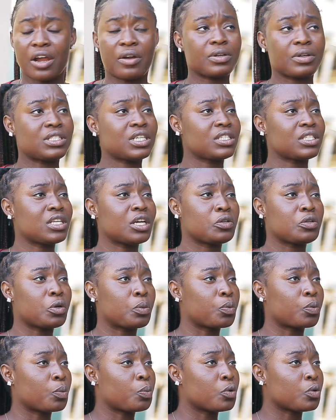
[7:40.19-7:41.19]
I rejected your
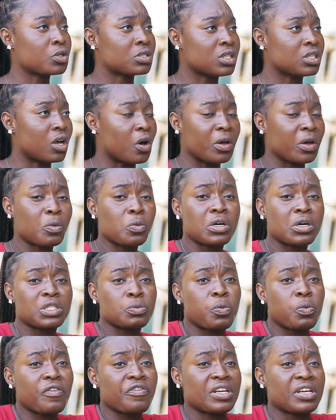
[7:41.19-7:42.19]
proposal. It was
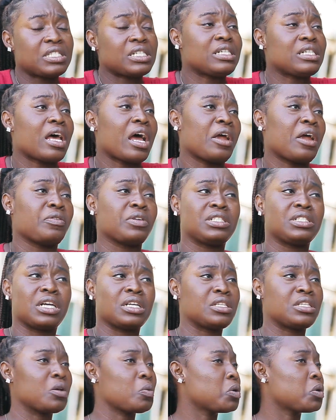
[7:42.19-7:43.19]
poverty that I
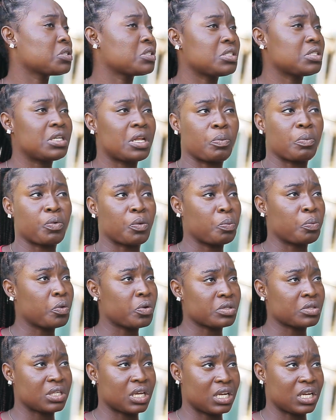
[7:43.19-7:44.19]
rejected. It wasn't the
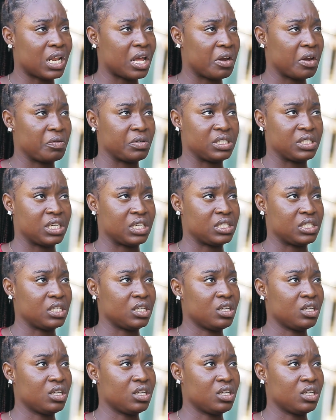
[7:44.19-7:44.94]
proposal that I rejected.